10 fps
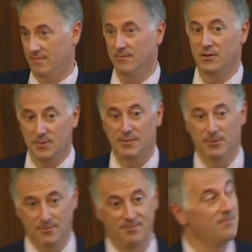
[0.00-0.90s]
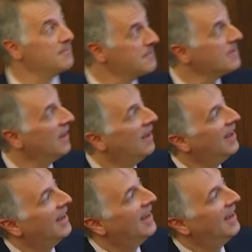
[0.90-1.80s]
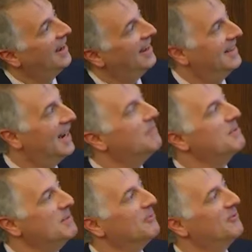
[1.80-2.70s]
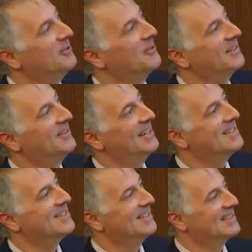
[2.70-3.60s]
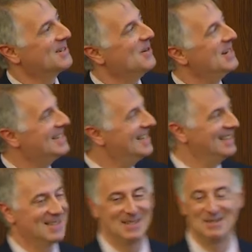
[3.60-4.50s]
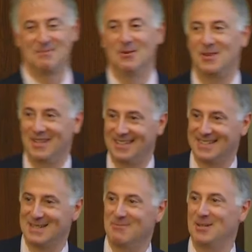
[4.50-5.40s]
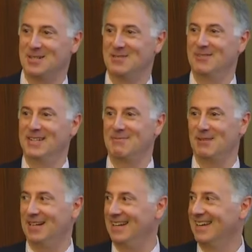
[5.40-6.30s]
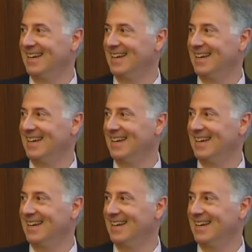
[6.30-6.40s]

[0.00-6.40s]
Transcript: Most people. And then how many people feel that their answers to this question is, is more than just the impression of an ink blot?